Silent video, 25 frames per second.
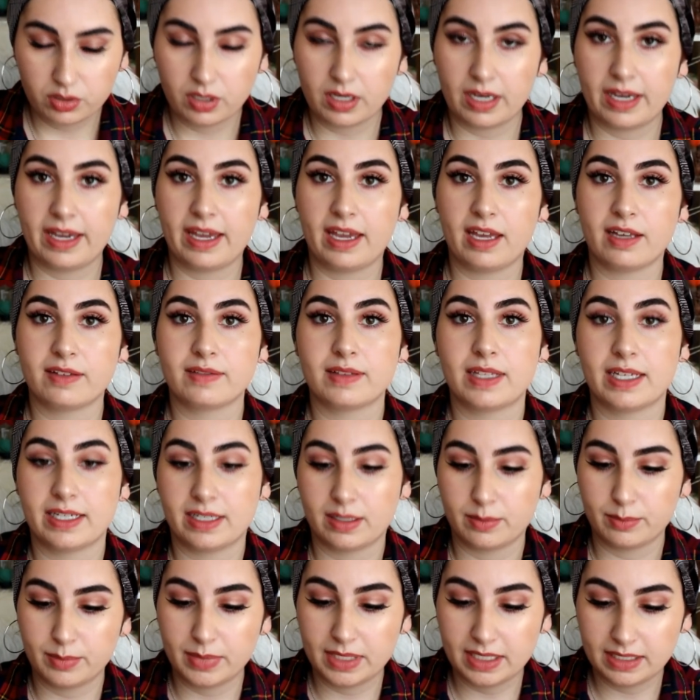I have
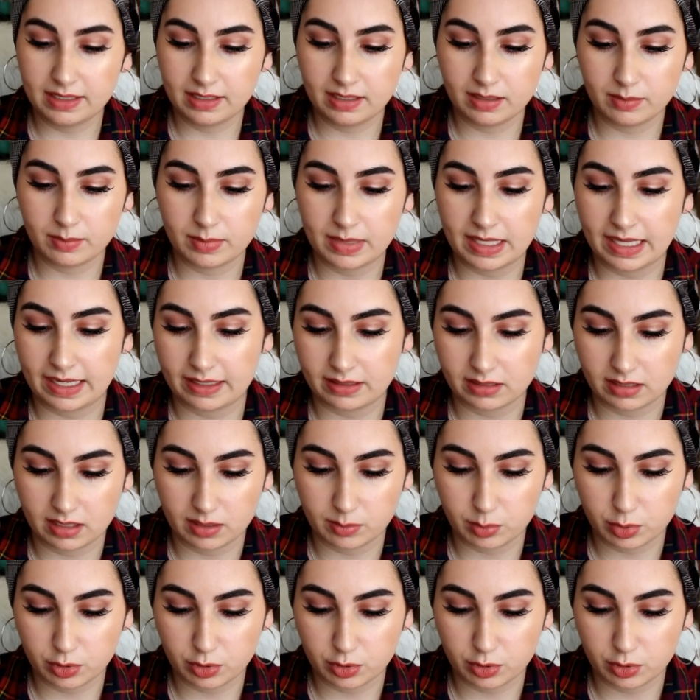like a million black nail